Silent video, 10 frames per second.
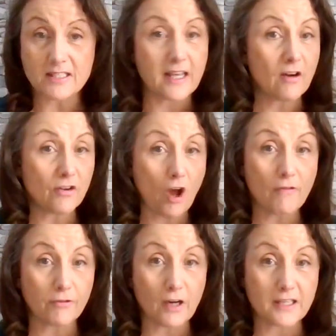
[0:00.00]
They are
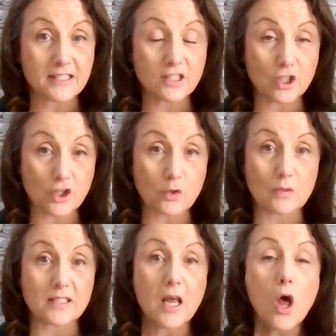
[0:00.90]
not for us to
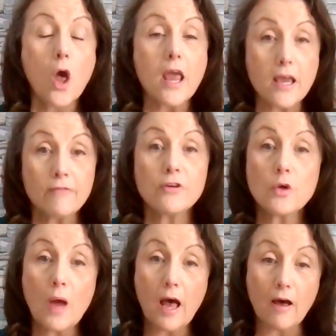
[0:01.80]
use. If
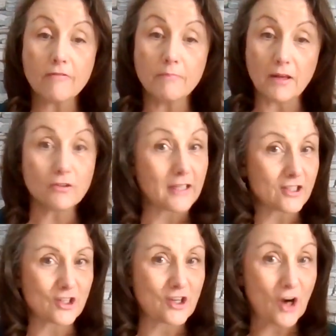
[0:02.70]
you have Mother
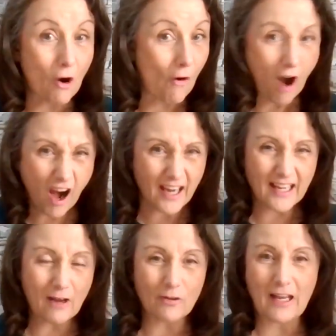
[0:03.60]
Nature
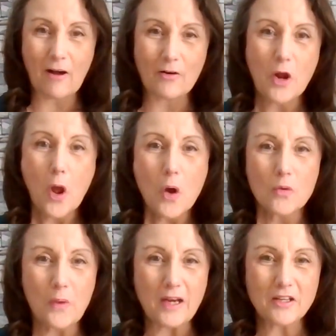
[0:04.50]
crying out loud
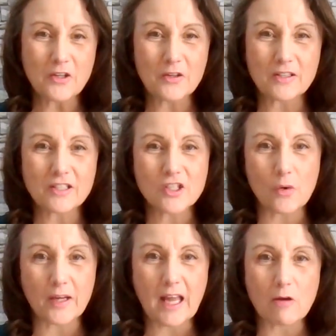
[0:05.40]
when you're
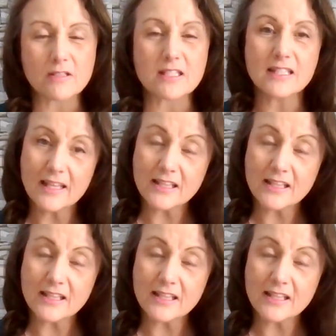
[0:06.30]
showing houses,